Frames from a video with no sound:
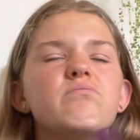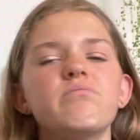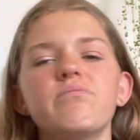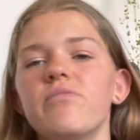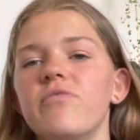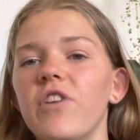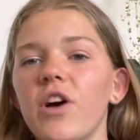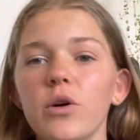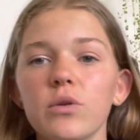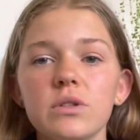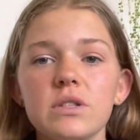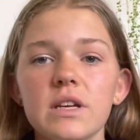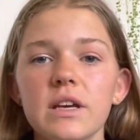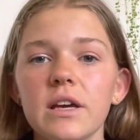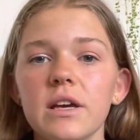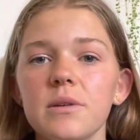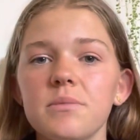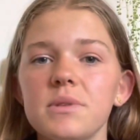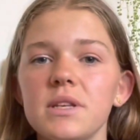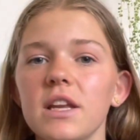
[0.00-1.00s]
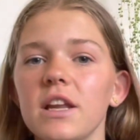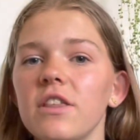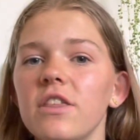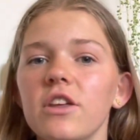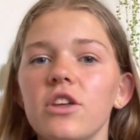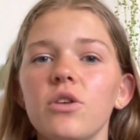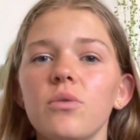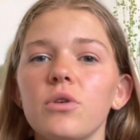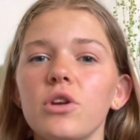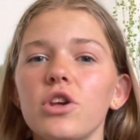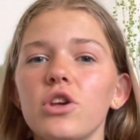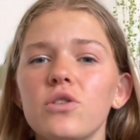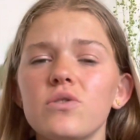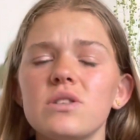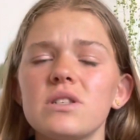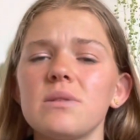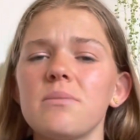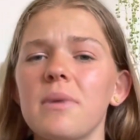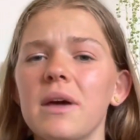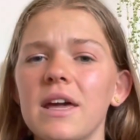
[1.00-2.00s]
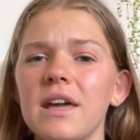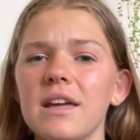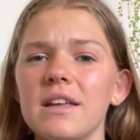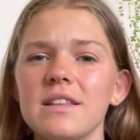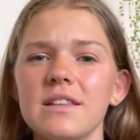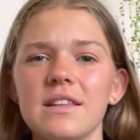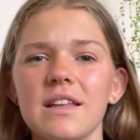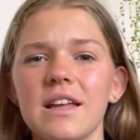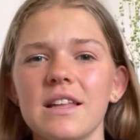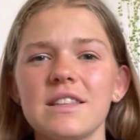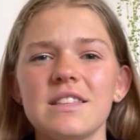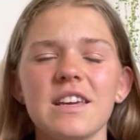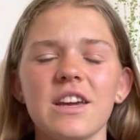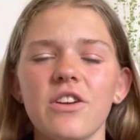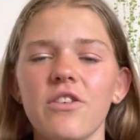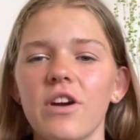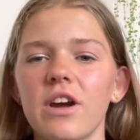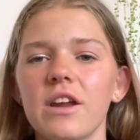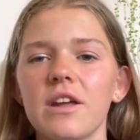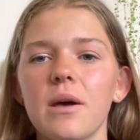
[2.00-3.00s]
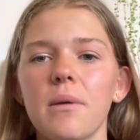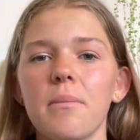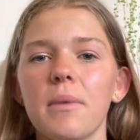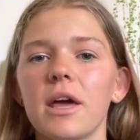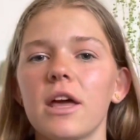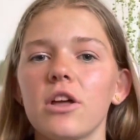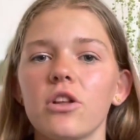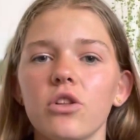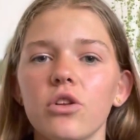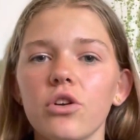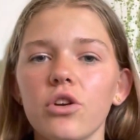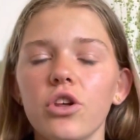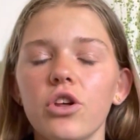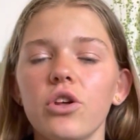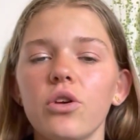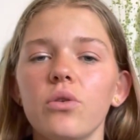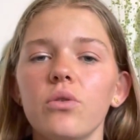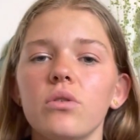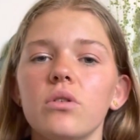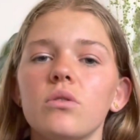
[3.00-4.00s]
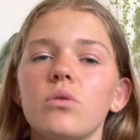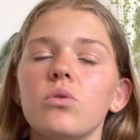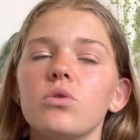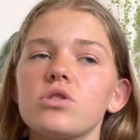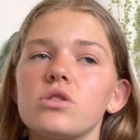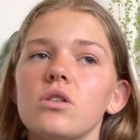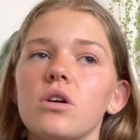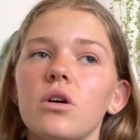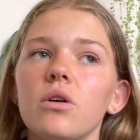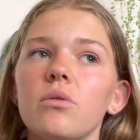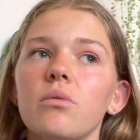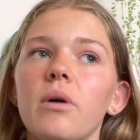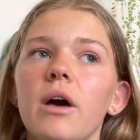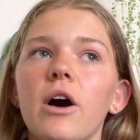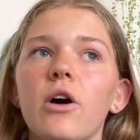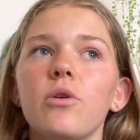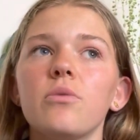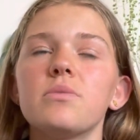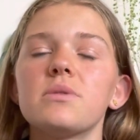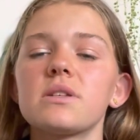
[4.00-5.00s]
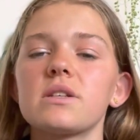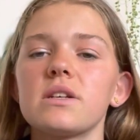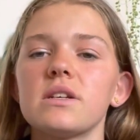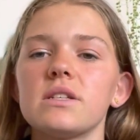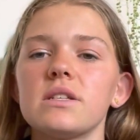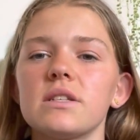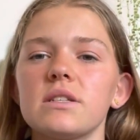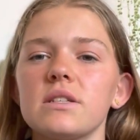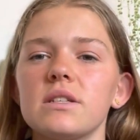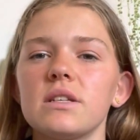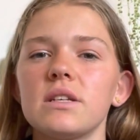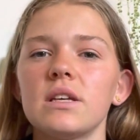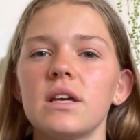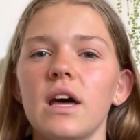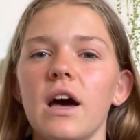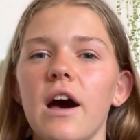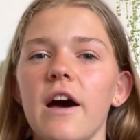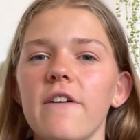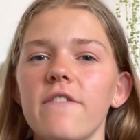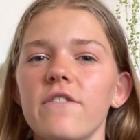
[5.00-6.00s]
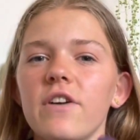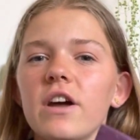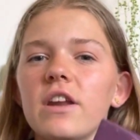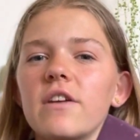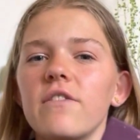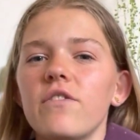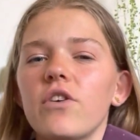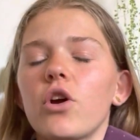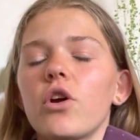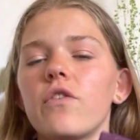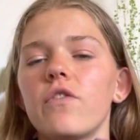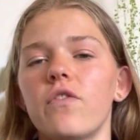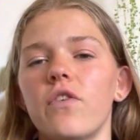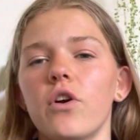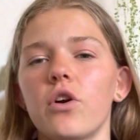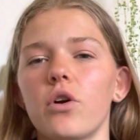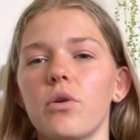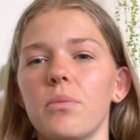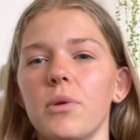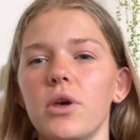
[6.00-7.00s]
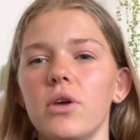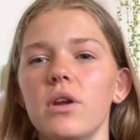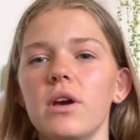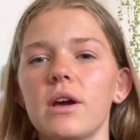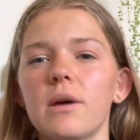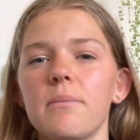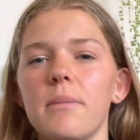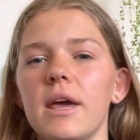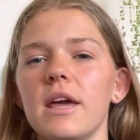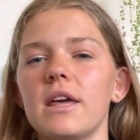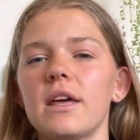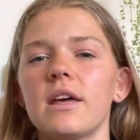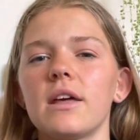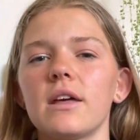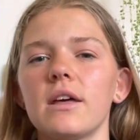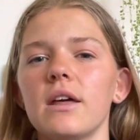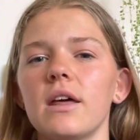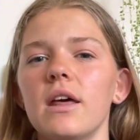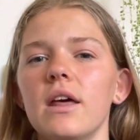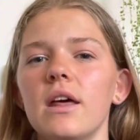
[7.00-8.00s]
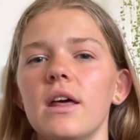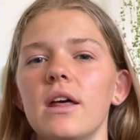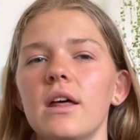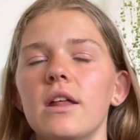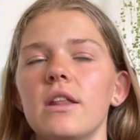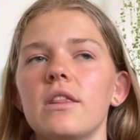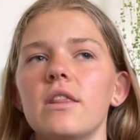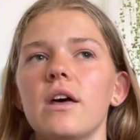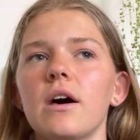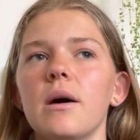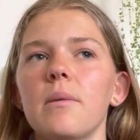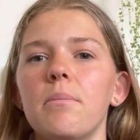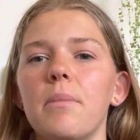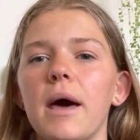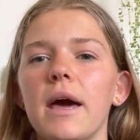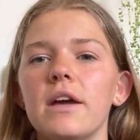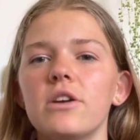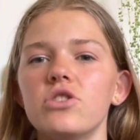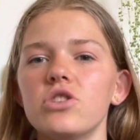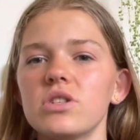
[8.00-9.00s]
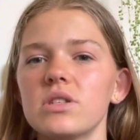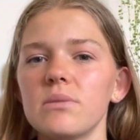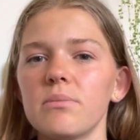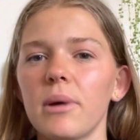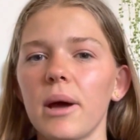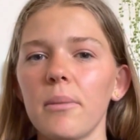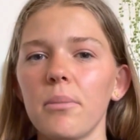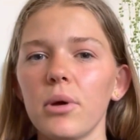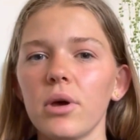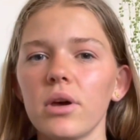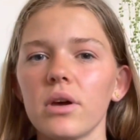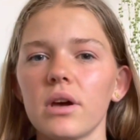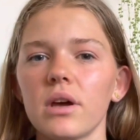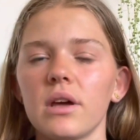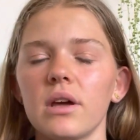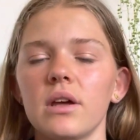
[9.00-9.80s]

felt tips, anything you want to use to make it and decorate it and make it look cute also helps, because I find it very therapeutic making the pages in my book.